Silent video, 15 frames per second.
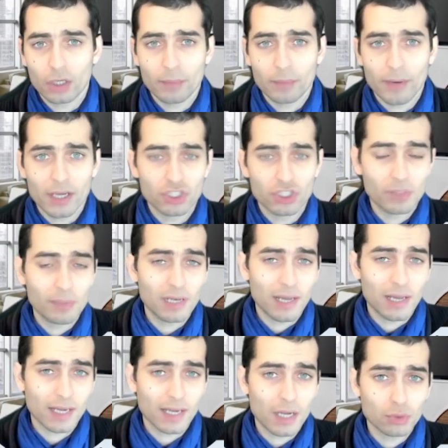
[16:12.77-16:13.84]
my Gmail
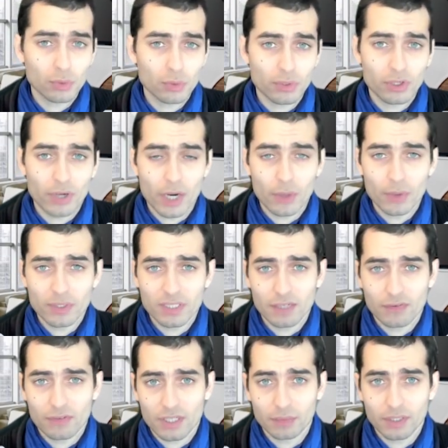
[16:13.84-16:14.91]
account whether I received
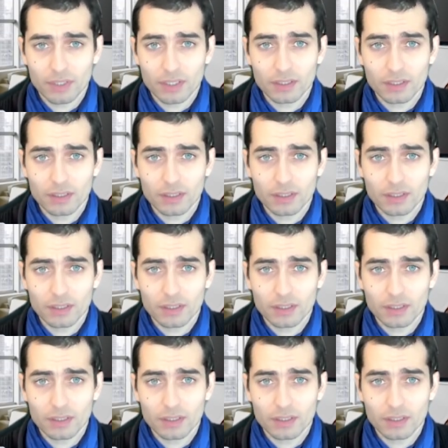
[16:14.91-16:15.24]
something.